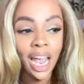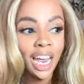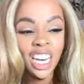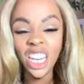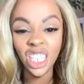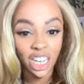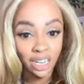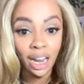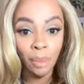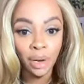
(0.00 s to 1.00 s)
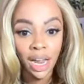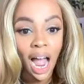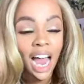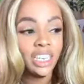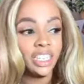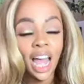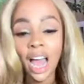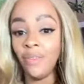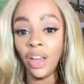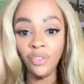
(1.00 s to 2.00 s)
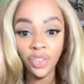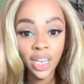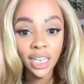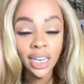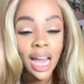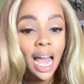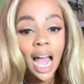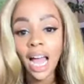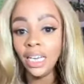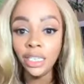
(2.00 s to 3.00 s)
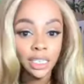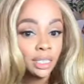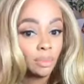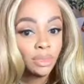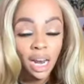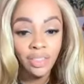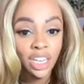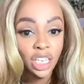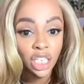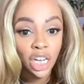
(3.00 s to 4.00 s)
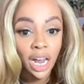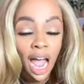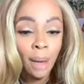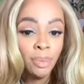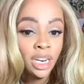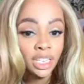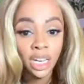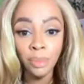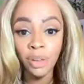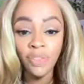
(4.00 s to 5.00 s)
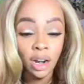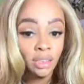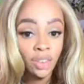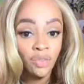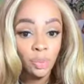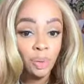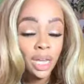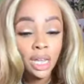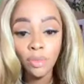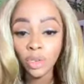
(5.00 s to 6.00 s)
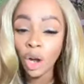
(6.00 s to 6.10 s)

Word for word: and he's going to dominate. I just have that feeling. I just, something I think is going to happen. He's going to be finals M V P. He was